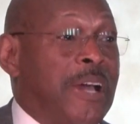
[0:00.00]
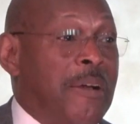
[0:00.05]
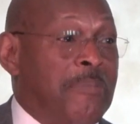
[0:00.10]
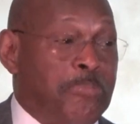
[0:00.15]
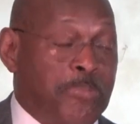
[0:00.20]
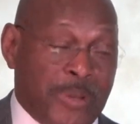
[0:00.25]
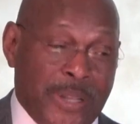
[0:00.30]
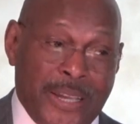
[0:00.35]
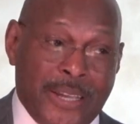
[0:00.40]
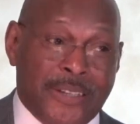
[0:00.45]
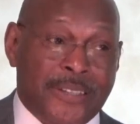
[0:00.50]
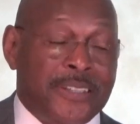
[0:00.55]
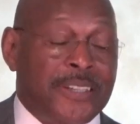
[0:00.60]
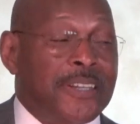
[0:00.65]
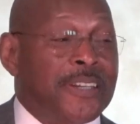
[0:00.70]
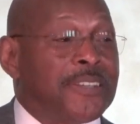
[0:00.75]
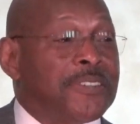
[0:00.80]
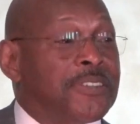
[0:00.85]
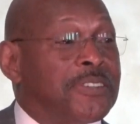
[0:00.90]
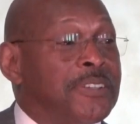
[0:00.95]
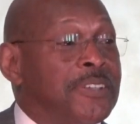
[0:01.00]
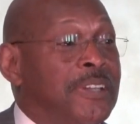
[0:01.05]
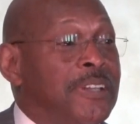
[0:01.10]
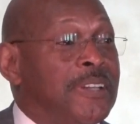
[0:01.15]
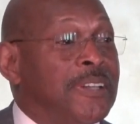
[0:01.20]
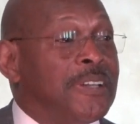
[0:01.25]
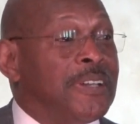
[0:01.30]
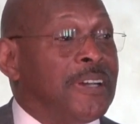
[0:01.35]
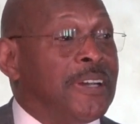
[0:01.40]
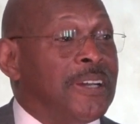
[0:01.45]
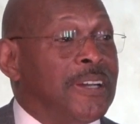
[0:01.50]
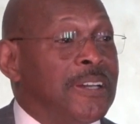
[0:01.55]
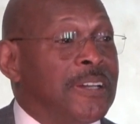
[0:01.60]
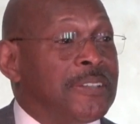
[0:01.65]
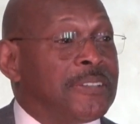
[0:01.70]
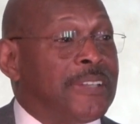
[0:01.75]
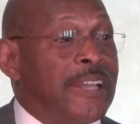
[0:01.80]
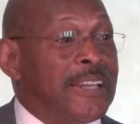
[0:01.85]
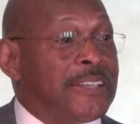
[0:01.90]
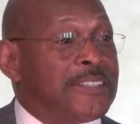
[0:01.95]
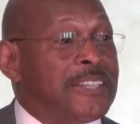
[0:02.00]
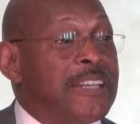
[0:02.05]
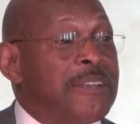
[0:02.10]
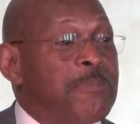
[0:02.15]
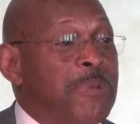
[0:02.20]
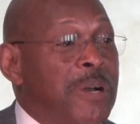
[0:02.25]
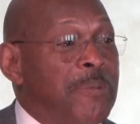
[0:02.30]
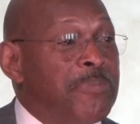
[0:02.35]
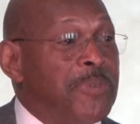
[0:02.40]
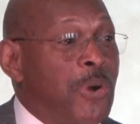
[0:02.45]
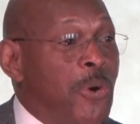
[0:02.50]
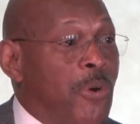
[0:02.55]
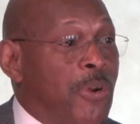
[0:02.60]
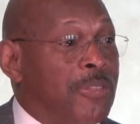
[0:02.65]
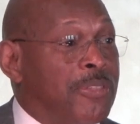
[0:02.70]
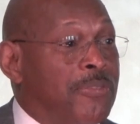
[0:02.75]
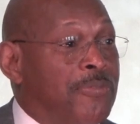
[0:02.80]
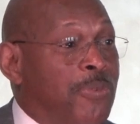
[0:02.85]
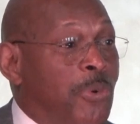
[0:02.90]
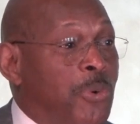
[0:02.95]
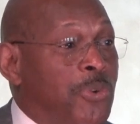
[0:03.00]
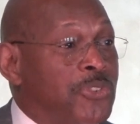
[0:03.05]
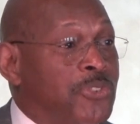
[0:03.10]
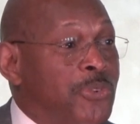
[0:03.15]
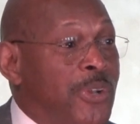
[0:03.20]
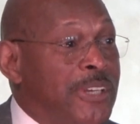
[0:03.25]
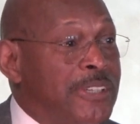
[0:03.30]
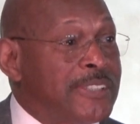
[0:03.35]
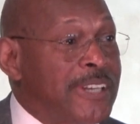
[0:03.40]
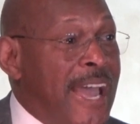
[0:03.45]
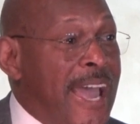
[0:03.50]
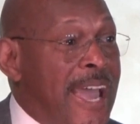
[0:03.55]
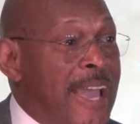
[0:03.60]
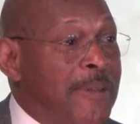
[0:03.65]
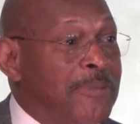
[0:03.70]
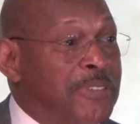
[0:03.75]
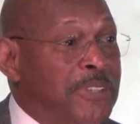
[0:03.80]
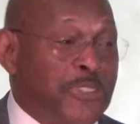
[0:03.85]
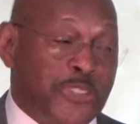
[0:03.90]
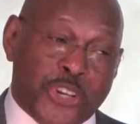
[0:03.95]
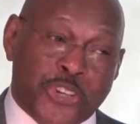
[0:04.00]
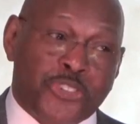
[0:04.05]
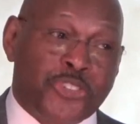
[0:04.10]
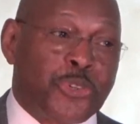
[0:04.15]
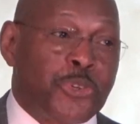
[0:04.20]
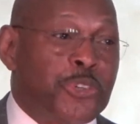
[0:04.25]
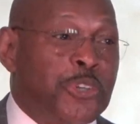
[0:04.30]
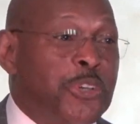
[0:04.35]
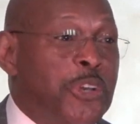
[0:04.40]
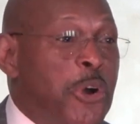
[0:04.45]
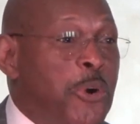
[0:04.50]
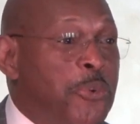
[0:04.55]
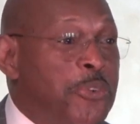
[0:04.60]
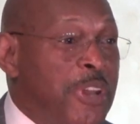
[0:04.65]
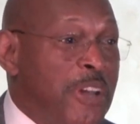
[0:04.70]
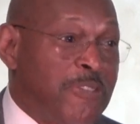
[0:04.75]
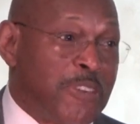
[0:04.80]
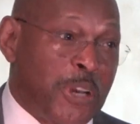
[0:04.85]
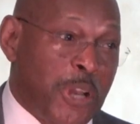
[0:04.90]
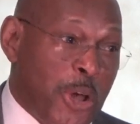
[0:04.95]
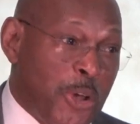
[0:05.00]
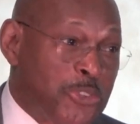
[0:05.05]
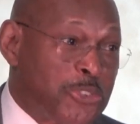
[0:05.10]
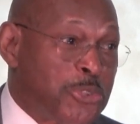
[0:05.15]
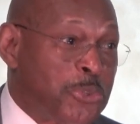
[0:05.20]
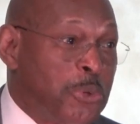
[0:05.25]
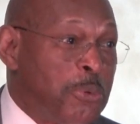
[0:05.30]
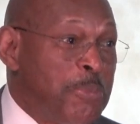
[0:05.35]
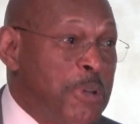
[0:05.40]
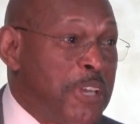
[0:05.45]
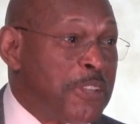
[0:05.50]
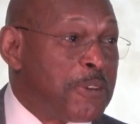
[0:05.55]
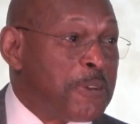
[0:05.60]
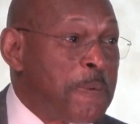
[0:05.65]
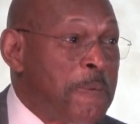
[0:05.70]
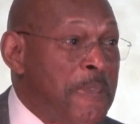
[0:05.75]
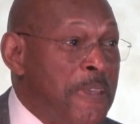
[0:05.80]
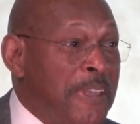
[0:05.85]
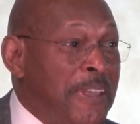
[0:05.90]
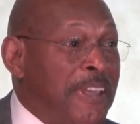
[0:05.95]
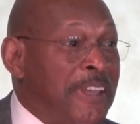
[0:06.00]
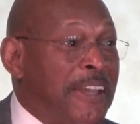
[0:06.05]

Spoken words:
I played against that team up north 4 straight times. And just so you know, I never lost to them either.